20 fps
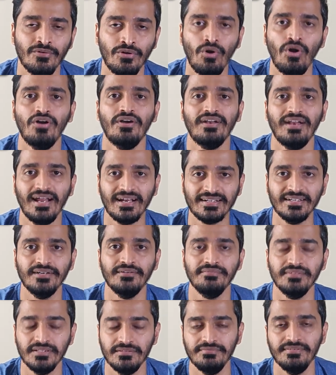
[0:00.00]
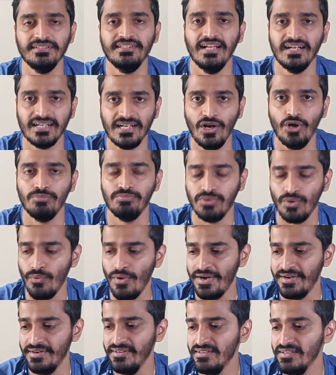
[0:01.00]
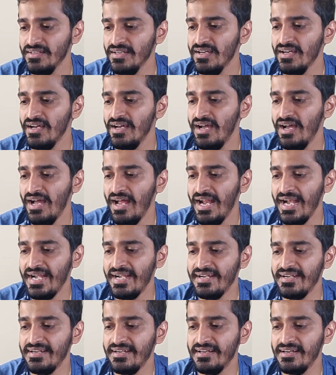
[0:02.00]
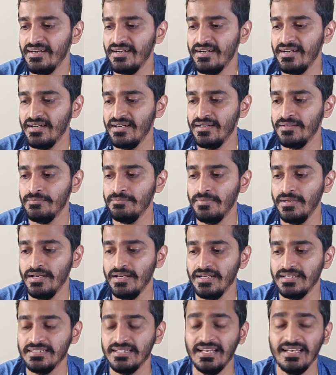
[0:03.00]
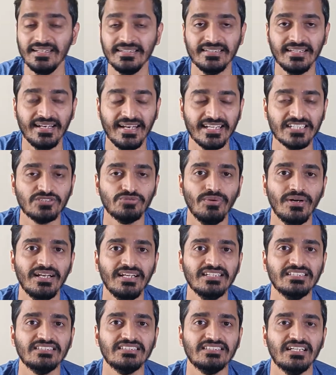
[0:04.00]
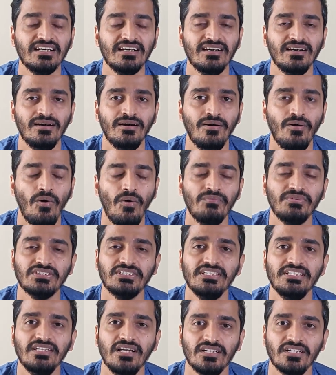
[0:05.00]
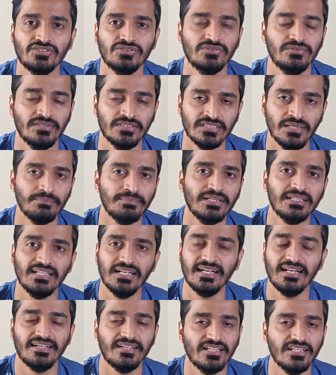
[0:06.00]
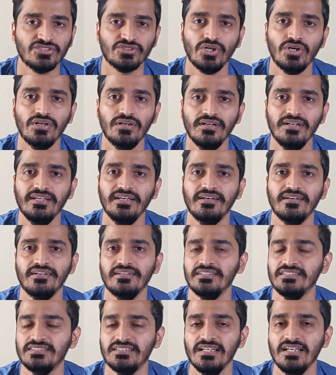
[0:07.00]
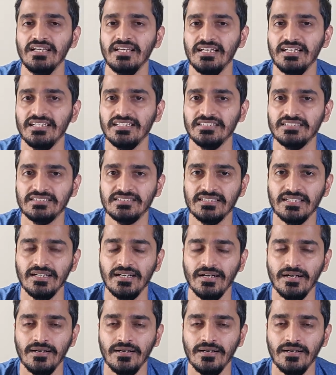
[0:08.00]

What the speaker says: contracted with that cloud provider. And the next one is obviously something that I touched on earlier is